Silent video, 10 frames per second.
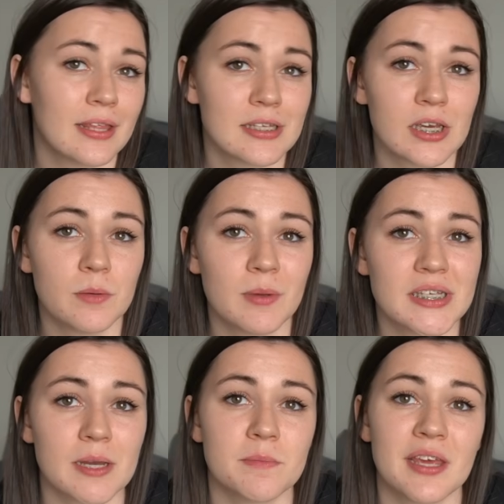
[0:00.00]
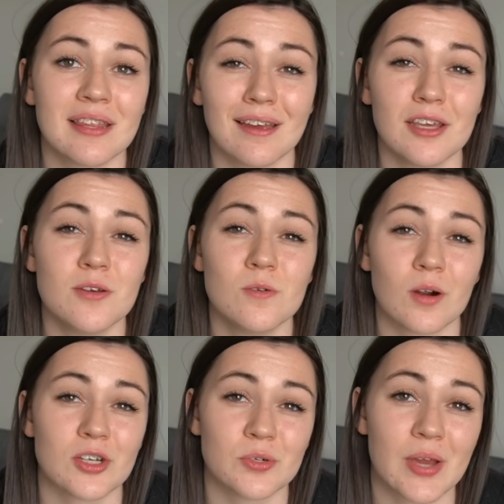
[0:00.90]
this could be something that you
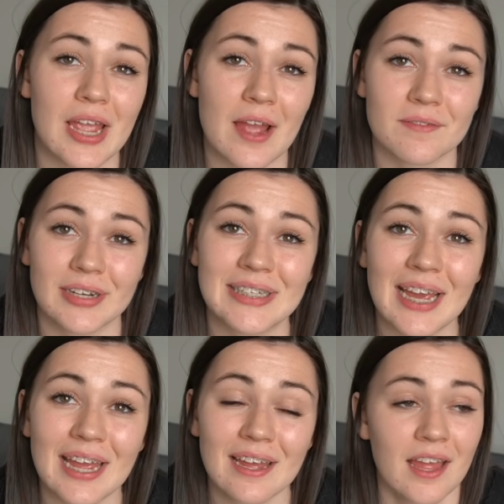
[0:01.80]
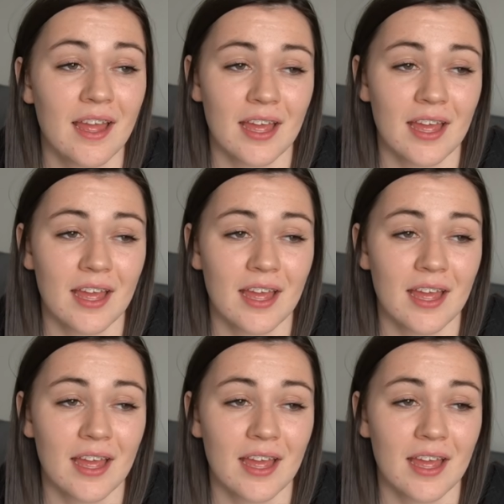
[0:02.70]
are doing every day,